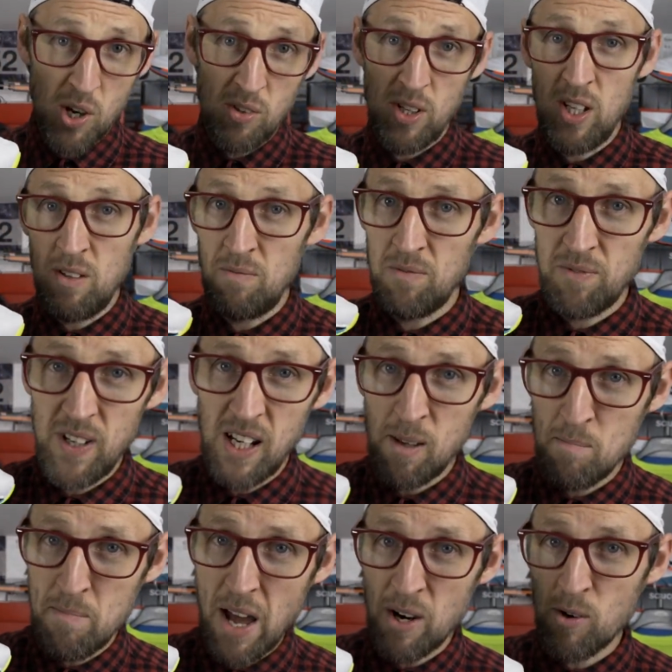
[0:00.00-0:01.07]
only
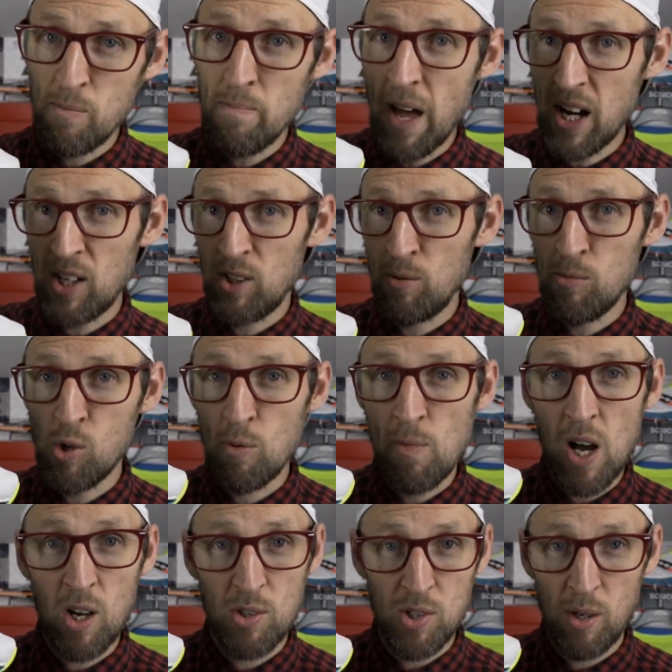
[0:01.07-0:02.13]
feeling better and better the more
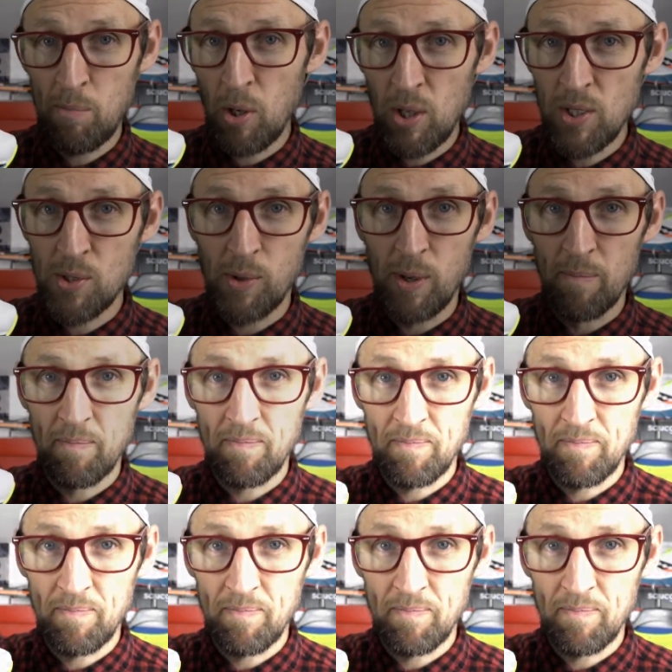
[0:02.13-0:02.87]
miles I put into it.